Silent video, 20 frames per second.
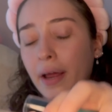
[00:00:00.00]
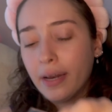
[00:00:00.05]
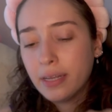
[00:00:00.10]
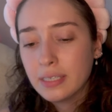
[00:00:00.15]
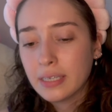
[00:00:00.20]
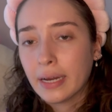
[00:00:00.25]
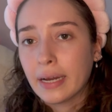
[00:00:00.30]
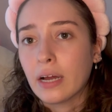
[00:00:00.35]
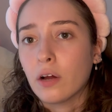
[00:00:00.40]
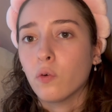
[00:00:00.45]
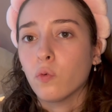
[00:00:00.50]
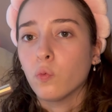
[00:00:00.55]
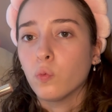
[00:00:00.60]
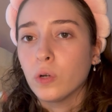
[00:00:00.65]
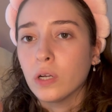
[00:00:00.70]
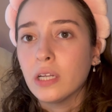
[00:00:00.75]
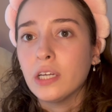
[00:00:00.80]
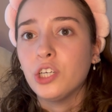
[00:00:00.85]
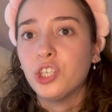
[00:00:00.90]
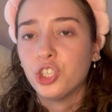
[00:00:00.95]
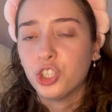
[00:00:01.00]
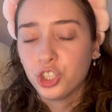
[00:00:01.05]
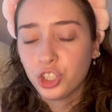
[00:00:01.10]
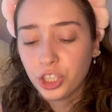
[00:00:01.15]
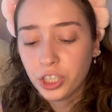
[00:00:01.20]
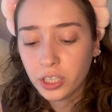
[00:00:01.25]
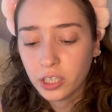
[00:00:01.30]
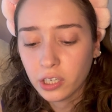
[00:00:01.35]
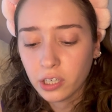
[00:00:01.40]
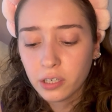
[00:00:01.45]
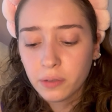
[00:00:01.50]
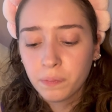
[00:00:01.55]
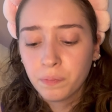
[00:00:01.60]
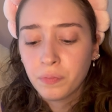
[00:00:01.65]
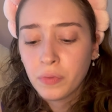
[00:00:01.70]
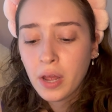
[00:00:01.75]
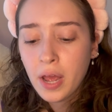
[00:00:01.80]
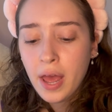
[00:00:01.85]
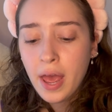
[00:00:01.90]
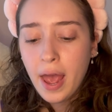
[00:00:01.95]
It's like really sheer
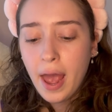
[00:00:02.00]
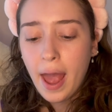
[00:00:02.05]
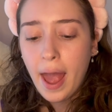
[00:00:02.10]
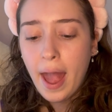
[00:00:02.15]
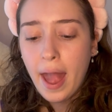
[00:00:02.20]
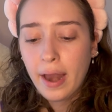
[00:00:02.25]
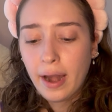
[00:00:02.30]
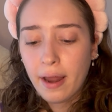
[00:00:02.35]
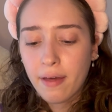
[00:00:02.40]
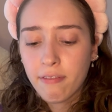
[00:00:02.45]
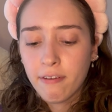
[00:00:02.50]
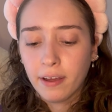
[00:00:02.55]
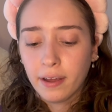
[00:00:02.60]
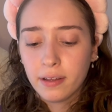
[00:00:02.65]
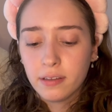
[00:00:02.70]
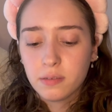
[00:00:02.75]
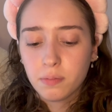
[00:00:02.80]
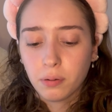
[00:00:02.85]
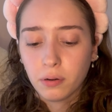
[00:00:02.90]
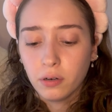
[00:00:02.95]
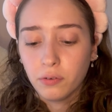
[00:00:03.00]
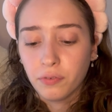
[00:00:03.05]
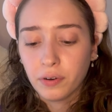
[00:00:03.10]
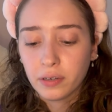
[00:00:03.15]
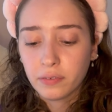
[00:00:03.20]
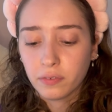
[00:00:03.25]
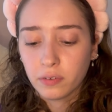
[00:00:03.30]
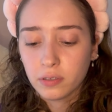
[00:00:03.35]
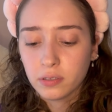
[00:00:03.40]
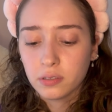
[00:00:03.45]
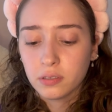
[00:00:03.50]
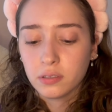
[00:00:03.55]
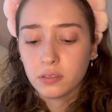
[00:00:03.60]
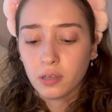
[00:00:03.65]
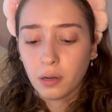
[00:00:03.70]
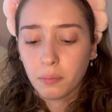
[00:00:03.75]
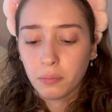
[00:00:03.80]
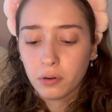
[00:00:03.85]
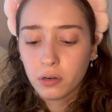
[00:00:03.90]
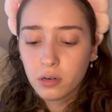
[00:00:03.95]
and I think it's perfect for
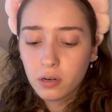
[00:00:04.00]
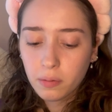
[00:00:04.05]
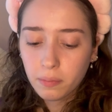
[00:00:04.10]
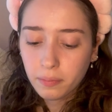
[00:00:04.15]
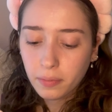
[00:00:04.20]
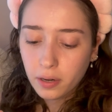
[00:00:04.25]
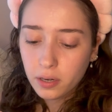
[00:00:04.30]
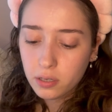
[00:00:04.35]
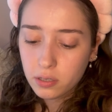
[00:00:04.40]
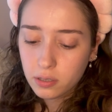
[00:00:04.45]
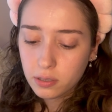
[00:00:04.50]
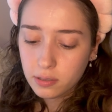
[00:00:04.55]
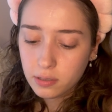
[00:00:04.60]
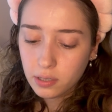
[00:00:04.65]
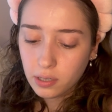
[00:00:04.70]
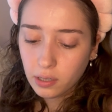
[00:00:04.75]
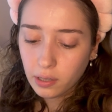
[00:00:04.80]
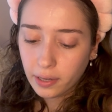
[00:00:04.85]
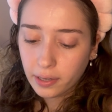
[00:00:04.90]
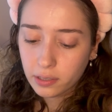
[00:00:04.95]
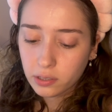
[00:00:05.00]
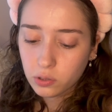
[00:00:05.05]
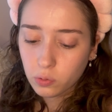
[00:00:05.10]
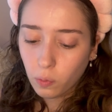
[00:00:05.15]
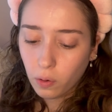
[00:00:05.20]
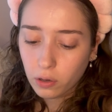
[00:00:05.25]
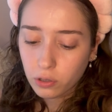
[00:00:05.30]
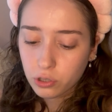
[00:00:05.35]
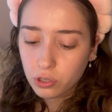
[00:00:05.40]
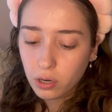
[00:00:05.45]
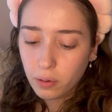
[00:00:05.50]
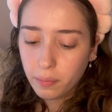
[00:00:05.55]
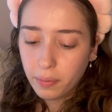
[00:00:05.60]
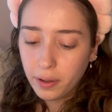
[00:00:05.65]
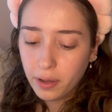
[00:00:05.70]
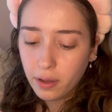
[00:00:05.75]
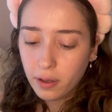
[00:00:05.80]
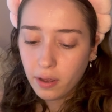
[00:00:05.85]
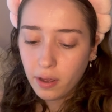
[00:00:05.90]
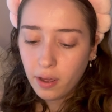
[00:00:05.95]
summer. I'm gonna see like swatch it a
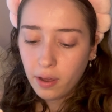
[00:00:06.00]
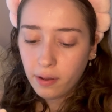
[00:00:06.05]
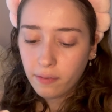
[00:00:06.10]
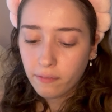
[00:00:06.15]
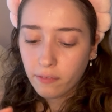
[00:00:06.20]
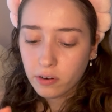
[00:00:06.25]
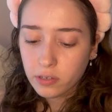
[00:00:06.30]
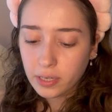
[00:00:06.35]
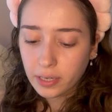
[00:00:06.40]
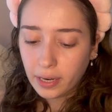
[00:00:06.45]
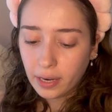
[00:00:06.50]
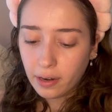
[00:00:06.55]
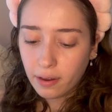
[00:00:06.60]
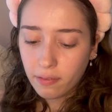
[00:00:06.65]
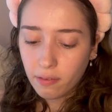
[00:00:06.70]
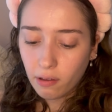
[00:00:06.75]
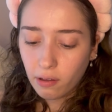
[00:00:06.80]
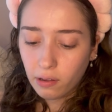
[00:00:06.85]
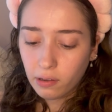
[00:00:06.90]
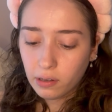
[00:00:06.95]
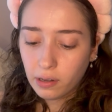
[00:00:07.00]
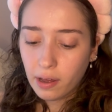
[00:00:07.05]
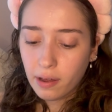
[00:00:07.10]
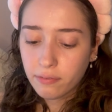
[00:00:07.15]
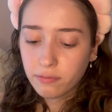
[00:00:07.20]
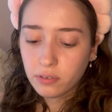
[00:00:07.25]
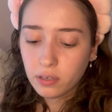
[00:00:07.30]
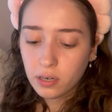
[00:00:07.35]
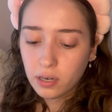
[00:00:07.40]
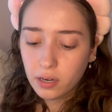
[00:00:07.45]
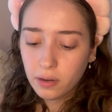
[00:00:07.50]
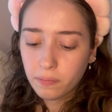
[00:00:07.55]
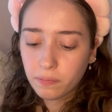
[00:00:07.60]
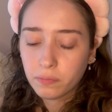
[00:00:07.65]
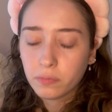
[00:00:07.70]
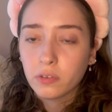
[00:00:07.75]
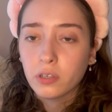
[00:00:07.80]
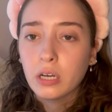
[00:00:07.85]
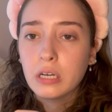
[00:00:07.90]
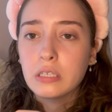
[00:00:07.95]
bit. There's like anything left in it.
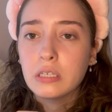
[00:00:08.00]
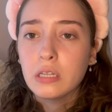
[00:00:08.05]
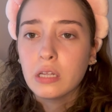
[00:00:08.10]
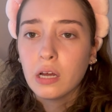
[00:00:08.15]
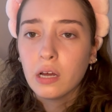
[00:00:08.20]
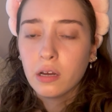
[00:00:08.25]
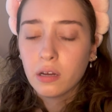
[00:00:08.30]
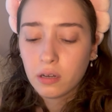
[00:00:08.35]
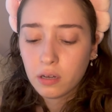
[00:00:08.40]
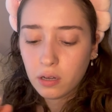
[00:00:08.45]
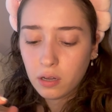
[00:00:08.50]
Can you see that?